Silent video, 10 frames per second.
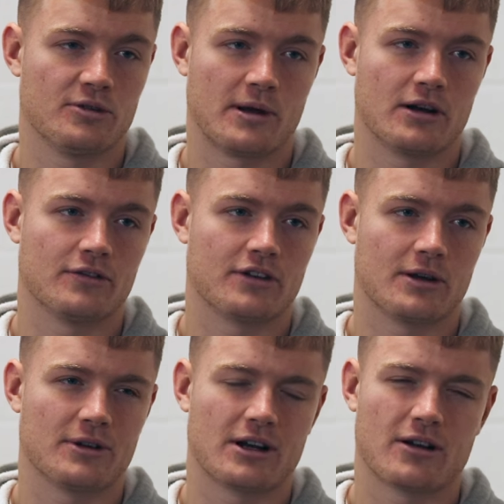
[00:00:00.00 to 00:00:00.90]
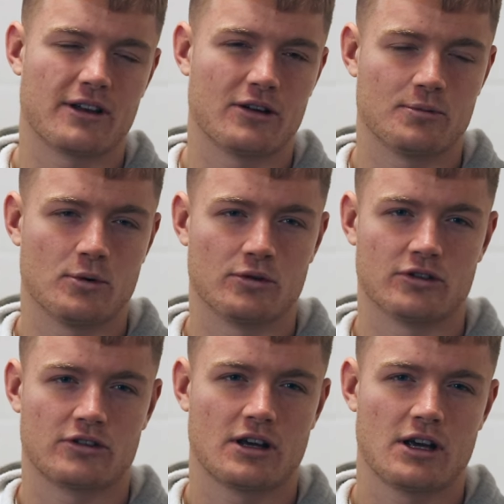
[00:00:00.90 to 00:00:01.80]
spent a lot of time together. I think it was more
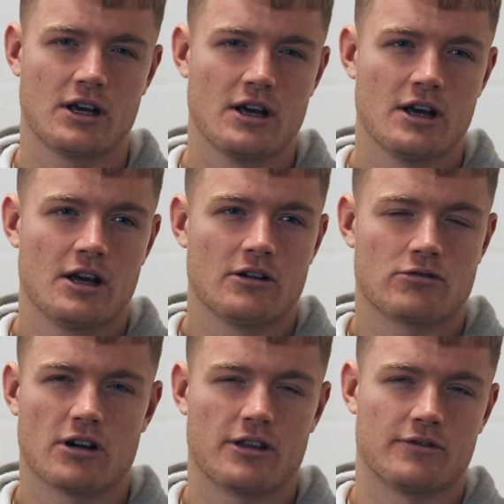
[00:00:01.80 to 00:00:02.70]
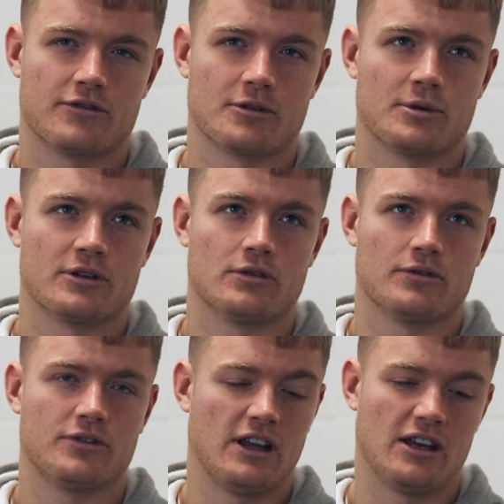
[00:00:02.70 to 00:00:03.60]
just, rather than from a sort
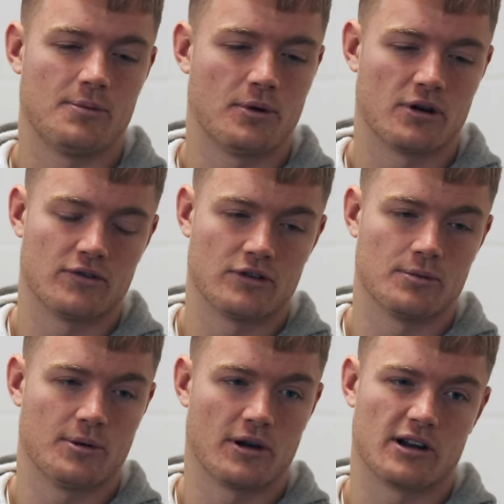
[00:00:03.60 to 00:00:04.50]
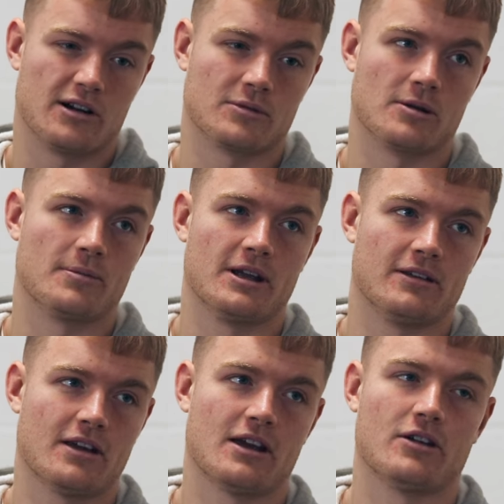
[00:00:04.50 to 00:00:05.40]
of senior point of view, putting an arm around me and
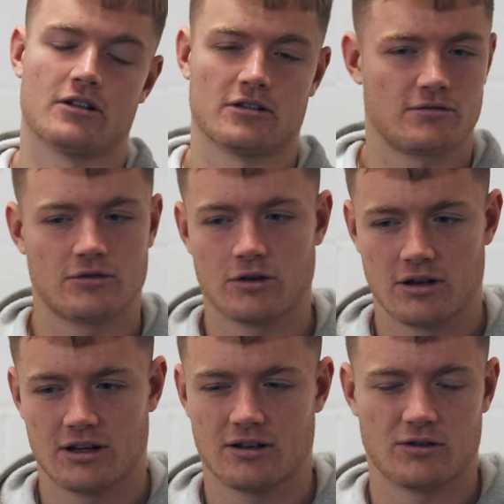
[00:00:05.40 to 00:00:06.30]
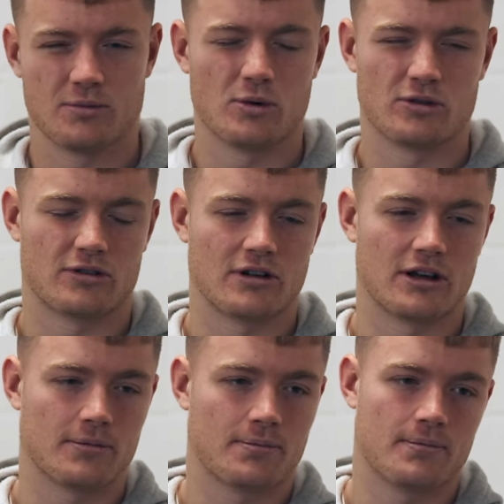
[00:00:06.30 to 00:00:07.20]
saying, oh, do this, it was more just like